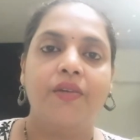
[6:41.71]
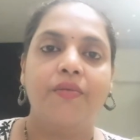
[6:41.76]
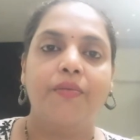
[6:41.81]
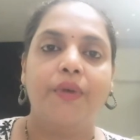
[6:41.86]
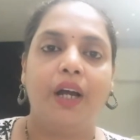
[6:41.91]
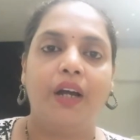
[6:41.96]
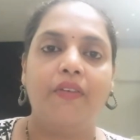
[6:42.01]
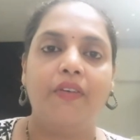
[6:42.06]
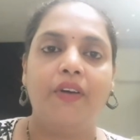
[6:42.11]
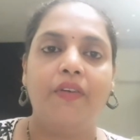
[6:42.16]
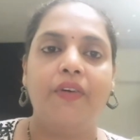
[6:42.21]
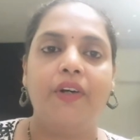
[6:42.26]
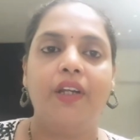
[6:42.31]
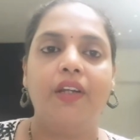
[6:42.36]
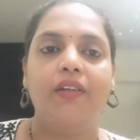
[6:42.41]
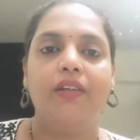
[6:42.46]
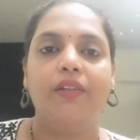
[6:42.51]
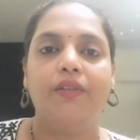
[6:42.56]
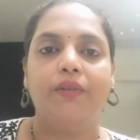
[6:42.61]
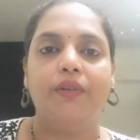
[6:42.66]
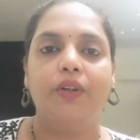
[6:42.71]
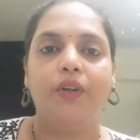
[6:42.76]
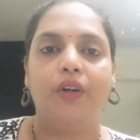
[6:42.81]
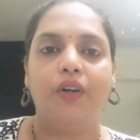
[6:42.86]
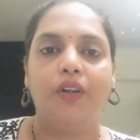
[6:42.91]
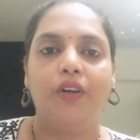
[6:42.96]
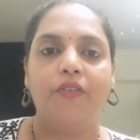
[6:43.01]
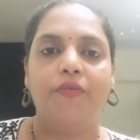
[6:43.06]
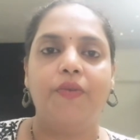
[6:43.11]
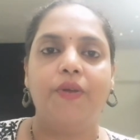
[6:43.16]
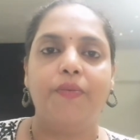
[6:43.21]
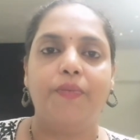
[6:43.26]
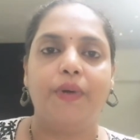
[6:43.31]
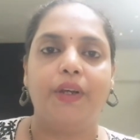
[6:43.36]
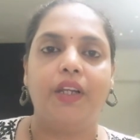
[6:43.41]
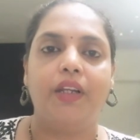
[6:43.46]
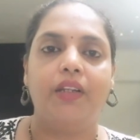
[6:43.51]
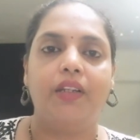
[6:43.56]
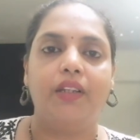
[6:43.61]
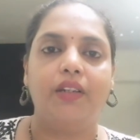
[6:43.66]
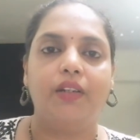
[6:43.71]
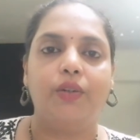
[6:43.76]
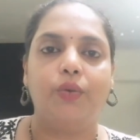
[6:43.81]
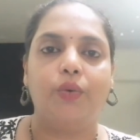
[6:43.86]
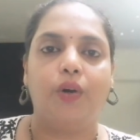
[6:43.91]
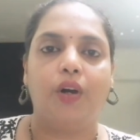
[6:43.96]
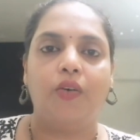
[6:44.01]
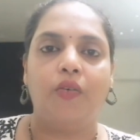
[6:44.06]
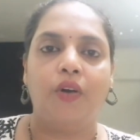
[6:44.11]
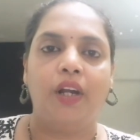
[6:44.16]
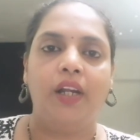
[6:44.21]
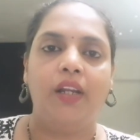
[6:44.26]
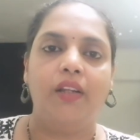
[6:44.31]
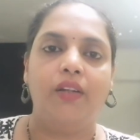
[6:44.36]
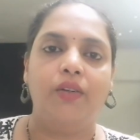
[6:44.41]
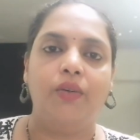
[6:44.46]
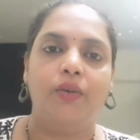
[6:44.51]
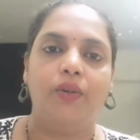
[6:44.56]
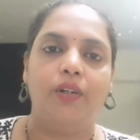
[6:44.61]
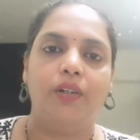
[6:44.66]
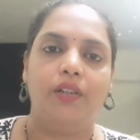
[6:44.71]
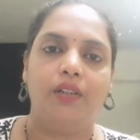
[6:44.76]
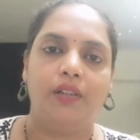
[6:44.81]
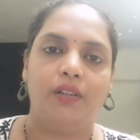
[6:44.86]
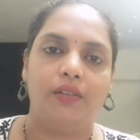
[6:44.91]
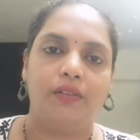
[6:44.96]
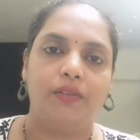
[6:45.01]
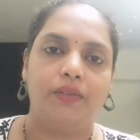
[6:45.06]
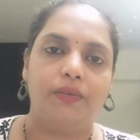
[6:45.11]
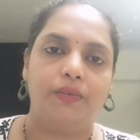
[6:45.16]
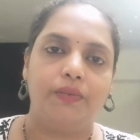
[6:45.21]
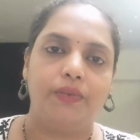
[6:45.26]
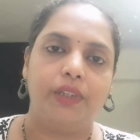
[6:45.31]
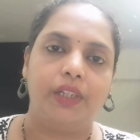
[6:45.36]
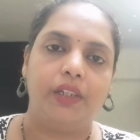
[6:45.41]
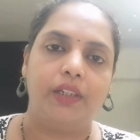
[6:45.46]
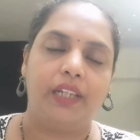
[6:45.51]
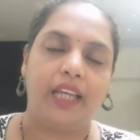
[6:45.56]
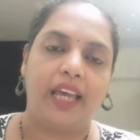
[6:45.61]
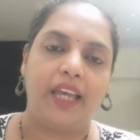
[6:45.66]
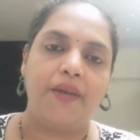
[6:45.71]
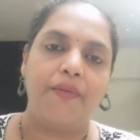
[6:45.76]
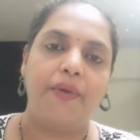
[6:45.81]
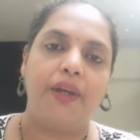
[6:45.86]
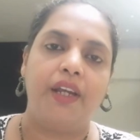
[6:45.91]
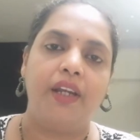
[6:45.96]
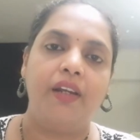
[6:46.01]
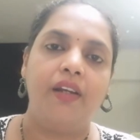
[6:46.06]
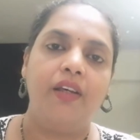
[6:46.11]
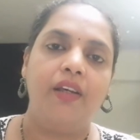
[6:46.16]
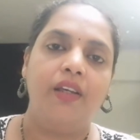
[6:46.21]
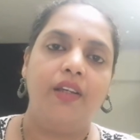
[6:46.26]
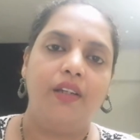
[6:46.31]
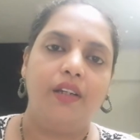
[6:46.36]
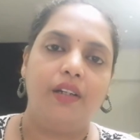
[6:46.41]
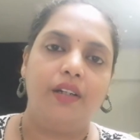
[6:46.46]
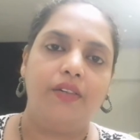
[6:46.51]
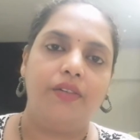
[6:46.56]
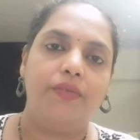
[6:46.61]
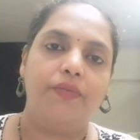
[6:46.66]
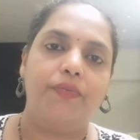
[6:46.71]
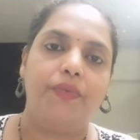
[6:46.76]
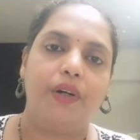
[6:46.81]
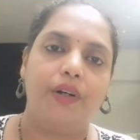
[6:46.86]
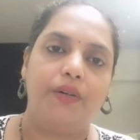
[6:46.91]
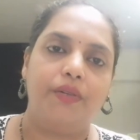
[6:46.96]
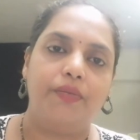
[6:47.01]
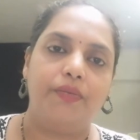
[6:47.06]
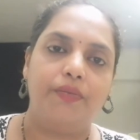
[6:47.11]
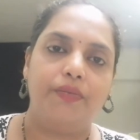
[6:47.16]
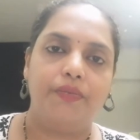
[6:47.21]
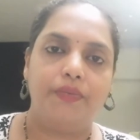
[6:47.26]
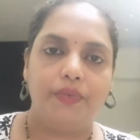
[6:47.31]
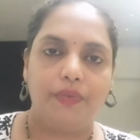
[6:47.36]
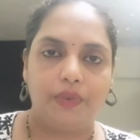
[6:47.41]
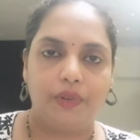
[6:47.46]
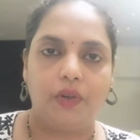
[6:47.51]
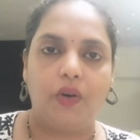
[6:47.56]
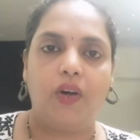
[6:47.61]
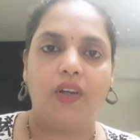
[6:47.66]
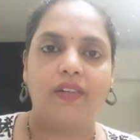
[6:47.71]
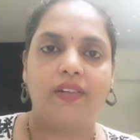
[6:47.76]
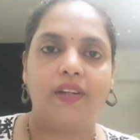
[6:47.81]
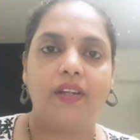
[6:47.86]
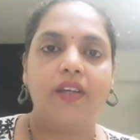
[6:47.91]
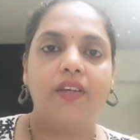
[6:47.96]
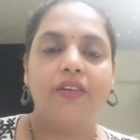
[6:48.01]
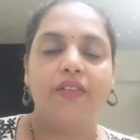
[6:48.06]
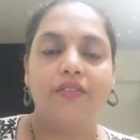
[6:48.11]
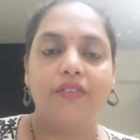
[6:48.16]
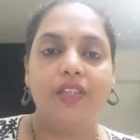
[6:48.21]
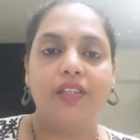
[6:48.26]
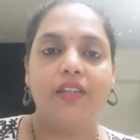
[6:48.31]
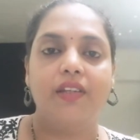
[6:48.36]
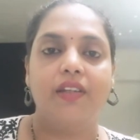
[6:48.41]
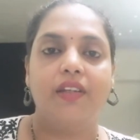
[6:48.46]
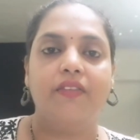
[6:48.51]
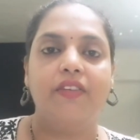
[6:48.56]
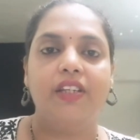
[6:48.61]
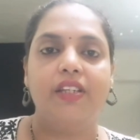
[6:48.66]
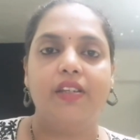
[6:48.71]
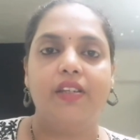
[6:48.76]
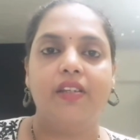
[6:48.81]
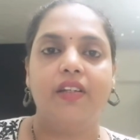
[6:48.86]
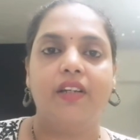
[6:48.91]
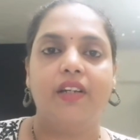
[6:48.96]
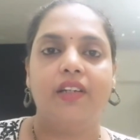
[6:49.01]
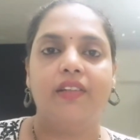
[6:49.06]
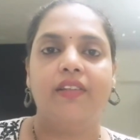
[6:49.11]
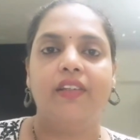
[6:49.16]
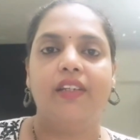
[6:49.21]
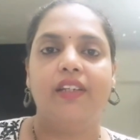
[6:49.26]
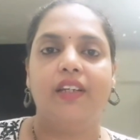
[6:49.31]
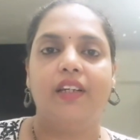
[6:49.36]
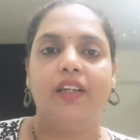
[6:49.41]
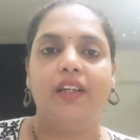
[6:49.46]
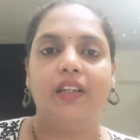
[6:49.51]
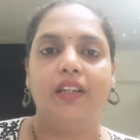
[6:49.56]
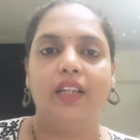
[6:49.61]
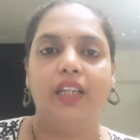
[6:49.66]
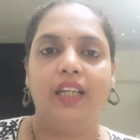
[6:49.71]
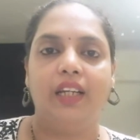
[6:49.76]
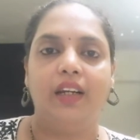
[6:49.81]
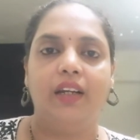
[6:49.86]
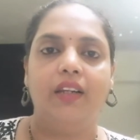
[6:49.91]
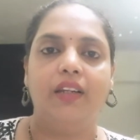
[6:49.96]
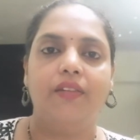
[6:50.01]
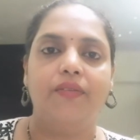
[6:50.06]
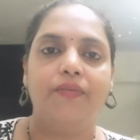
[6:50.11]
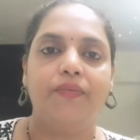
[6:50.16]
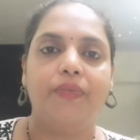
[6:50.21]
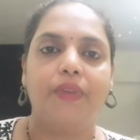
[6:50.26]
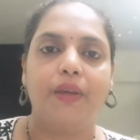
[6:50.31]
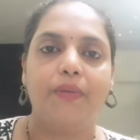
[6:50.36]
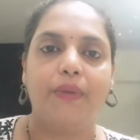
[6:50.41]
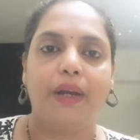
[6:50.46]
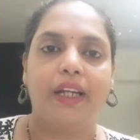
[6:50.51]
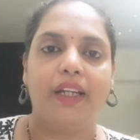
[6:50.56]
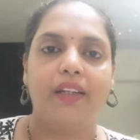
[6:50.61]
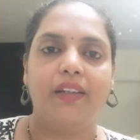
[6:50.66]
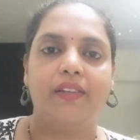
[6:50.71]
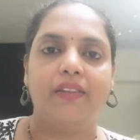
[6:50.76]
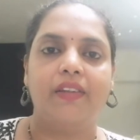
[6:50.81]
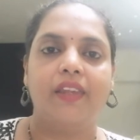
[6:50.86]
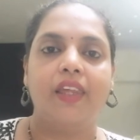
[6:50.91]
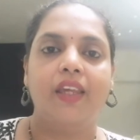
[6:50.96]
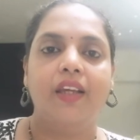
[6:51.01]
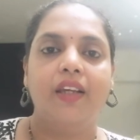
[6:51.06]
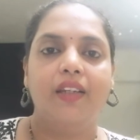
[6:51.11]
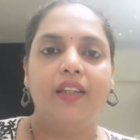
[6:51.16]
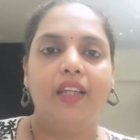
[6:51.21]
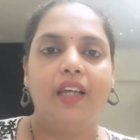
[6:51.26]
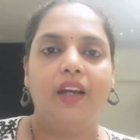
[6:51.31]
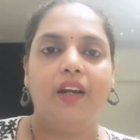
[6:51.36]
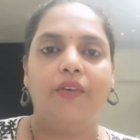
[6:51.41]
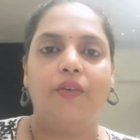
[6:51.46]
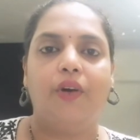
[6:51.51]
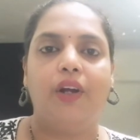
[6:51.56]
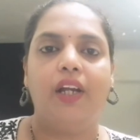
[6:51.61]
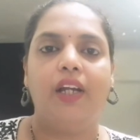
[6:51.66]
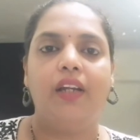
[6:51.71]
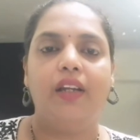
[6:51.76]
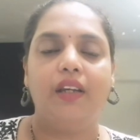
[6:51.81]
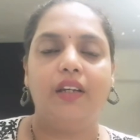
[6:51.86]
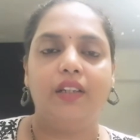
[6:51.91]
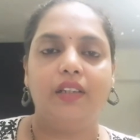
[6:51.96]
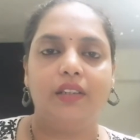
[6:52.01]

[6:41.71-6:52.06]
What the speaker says: However, a lot of people, to avoid the time and cost which incurs in the legal matters, they avoid